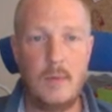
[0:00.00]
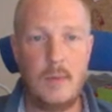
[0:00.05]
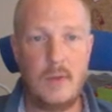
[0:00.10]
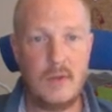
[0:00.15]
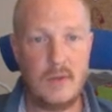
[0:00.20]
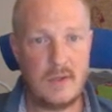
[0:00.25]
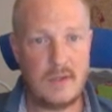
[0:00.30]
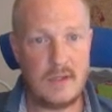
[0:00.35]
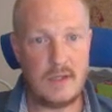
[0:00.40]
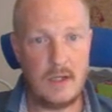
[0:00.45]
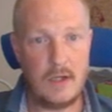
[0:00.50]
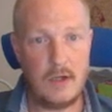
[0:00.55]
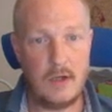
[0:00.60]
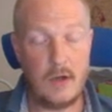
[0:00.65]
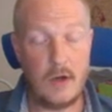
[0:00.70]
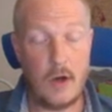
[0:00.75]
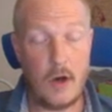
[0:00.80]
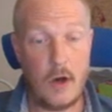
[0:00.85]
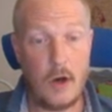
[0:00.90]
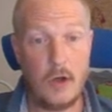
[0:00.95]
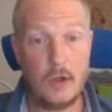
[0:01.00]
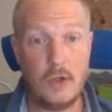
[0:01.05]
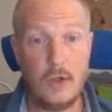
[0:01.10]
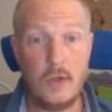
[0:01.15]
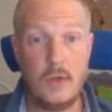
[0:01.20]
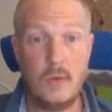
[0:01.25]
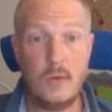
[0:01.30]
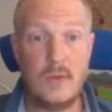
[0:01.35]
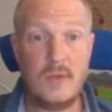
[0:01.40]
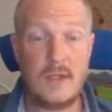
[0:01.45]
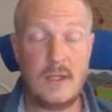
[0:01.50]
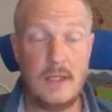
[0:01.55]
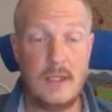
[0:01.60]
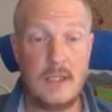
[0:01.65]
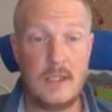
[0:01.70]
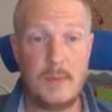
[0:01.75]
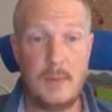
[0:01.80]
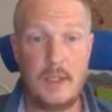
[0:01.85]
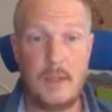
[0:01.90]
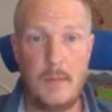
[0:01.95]
because there are other use
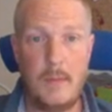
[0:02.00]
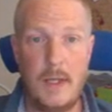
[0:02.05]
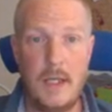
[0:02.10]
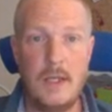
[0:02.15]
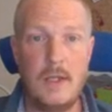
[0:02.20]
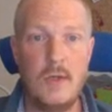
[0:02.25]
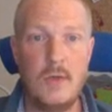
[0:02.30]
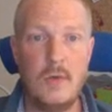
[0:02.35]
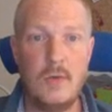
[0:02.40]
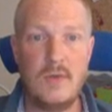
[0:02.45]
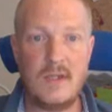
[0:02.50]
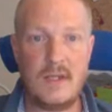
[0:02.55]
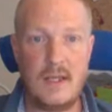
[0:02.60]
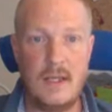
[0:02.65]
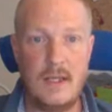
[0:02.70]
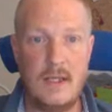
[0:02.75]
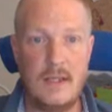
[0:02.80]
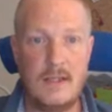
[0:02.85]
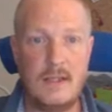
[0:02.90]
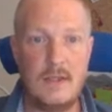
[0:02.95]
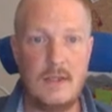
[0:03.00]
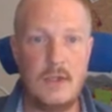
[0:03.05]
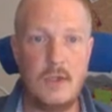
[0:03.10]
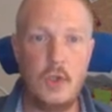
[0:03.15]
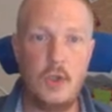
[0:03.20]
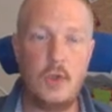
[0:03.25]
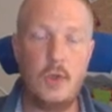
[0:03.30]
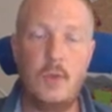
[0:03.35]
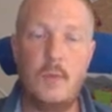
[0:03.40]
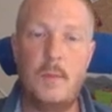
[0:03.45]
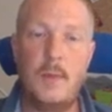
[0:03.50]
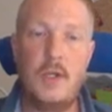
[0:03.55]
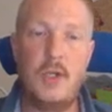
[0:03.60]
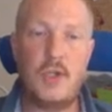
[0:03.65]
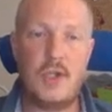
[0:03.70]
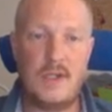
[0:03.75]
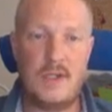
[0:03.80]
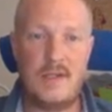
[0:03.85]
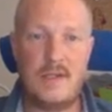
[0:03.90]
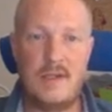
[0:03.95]
cases, but the main use case should be
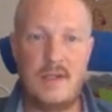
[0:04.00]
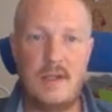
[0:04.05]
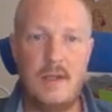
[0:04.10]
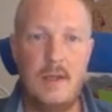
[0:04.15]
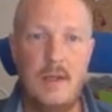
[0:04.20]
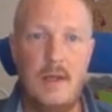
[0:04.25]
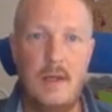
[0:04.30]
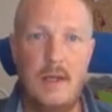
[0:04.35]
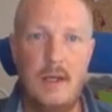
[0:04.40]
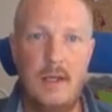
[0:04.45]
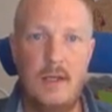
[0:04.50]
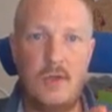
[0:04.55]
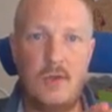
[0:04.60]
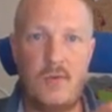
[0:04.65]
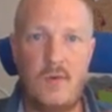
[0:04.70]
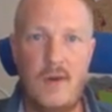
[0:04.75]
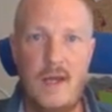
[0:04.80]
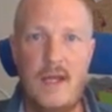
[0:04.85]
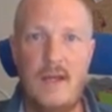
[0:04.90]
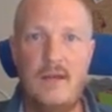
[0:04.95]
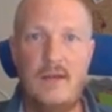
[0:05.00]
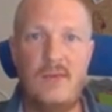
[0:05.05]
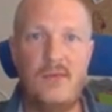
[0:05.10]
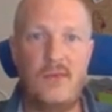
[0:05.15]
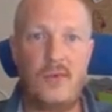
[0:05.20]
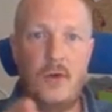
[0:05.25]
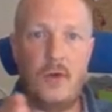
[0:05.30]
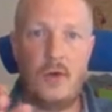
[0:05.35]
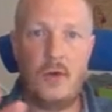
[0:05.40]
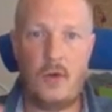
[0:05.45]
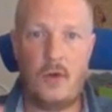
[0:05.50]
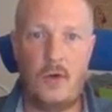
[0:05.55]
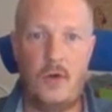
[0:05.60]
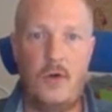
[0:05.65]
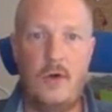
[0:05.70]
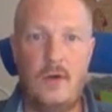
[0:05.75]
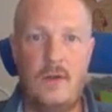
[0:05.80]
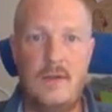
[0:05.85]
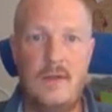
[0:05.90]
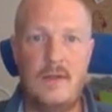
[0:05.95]
just a transfer
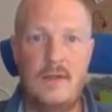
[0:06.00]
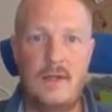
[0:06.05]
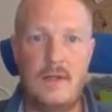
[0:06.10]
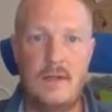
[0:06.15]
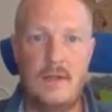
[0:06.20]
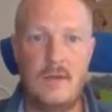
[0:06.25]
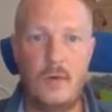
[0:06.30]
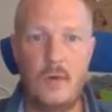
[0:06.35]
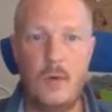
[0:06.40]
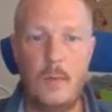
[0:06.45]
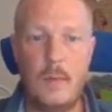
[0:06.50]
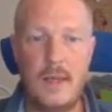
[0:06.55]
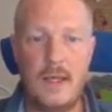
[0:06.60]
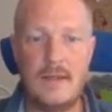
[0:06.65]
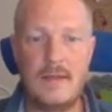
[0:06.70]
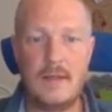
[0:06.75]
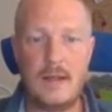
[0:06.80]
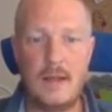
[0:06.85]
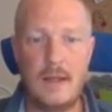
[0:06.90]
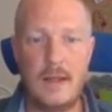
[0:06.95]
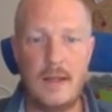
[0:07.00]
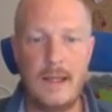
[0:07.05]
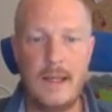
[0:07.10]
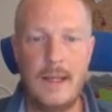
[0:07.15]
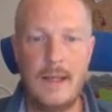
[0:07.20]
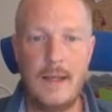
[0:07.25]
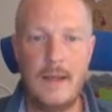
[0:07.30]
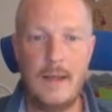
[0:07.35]
currency. So you basically